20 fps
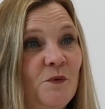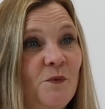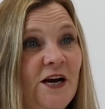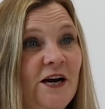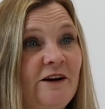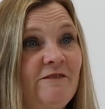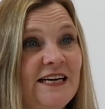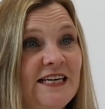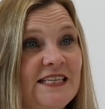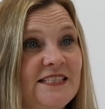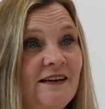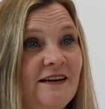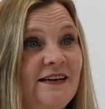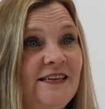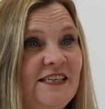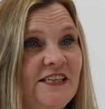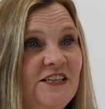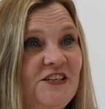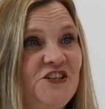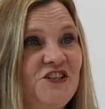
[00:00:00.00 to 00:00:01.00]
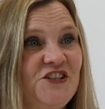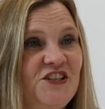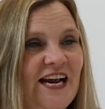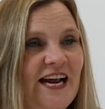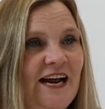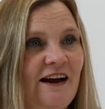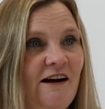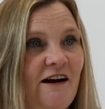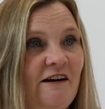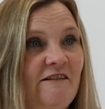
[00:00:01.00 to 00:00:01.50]
We are excited to
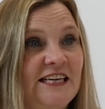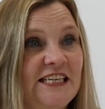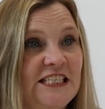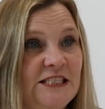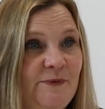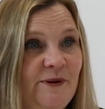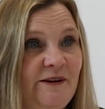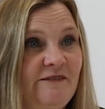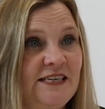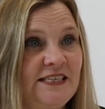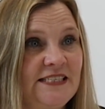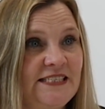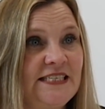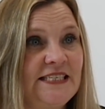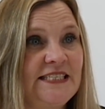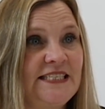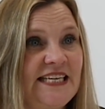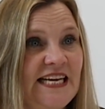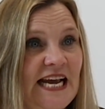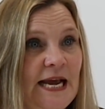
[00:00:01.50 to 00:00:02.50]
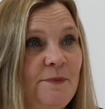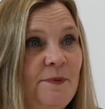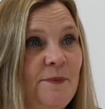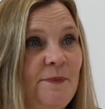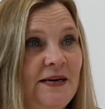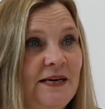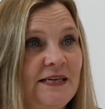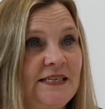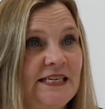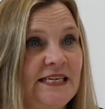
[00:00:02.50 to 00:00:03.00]
share our experiences,
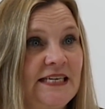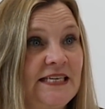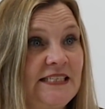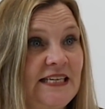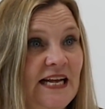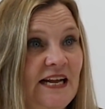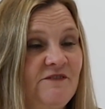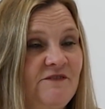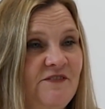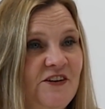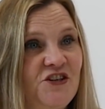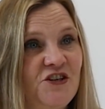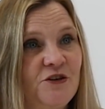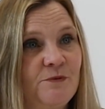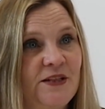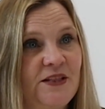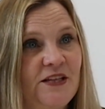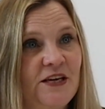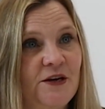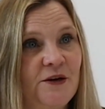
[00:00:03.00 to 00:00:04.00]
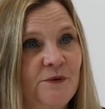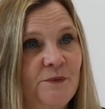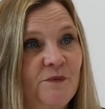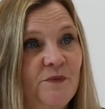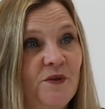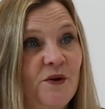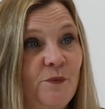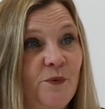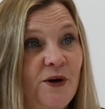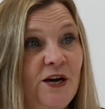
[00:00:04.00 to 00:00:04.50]
capabilities and vision with you.
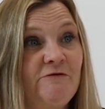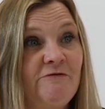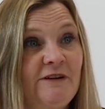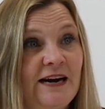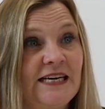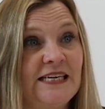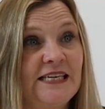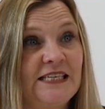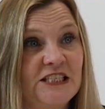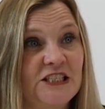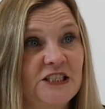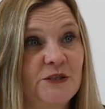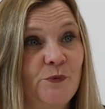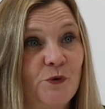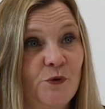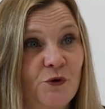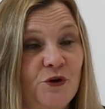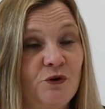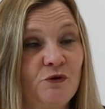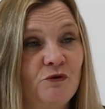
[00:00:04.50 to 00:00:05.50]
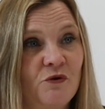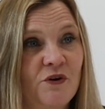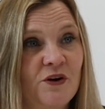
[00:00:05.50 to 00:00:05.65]
We are ready to support your